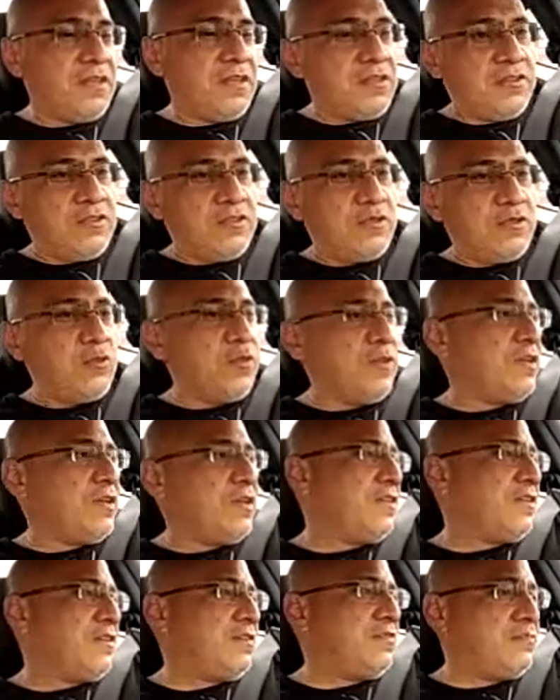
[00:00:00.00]

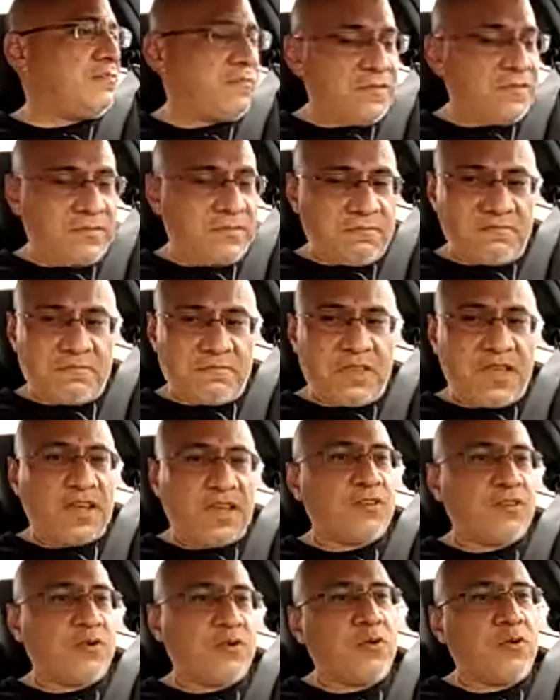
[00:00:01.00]
doing
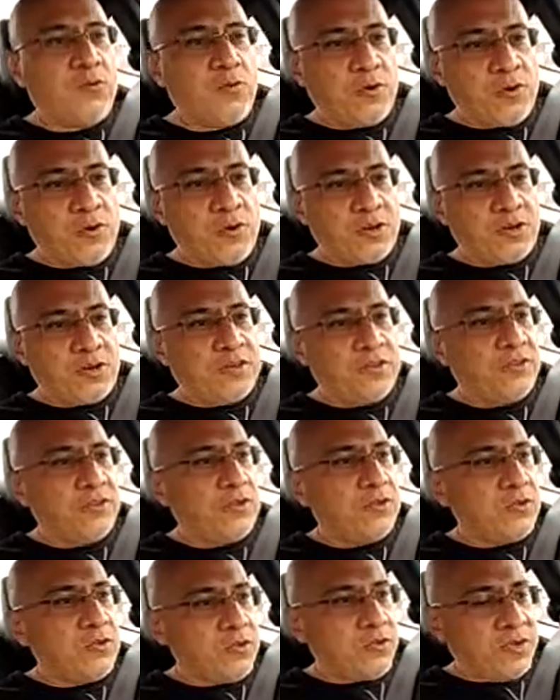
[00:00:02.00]
technical work,
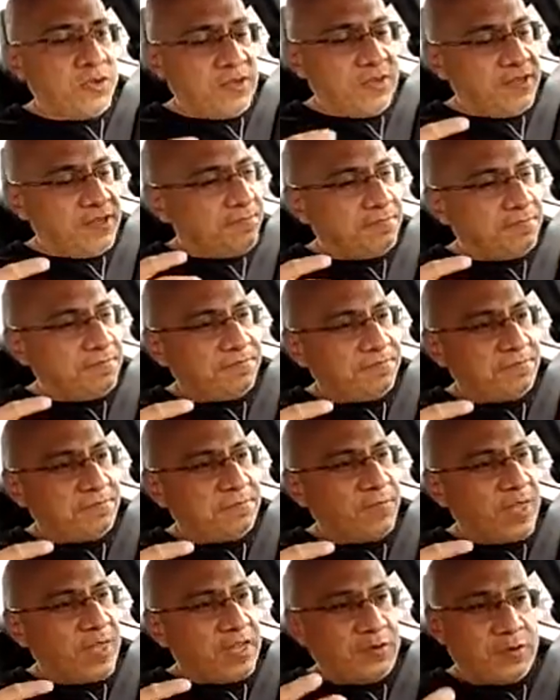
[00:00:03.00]
doing
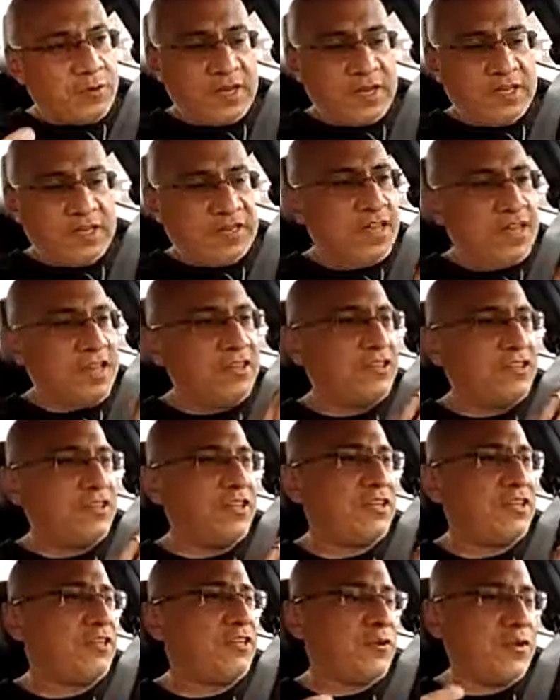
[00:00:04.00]

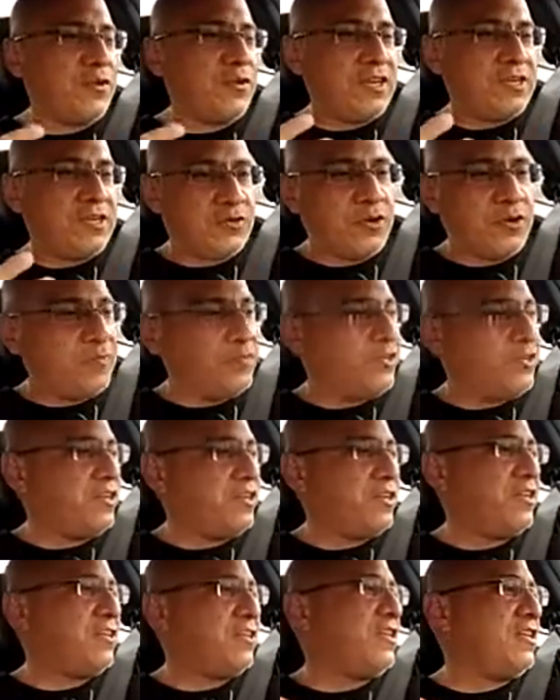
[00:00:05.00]
translation,
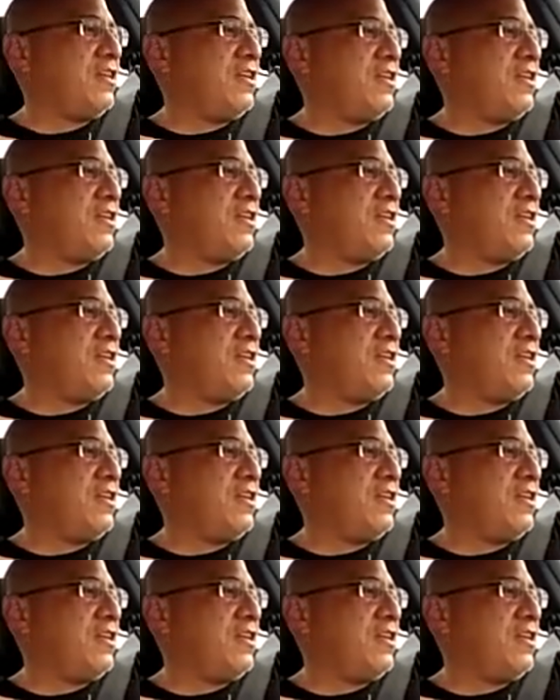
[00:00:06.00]
transcription,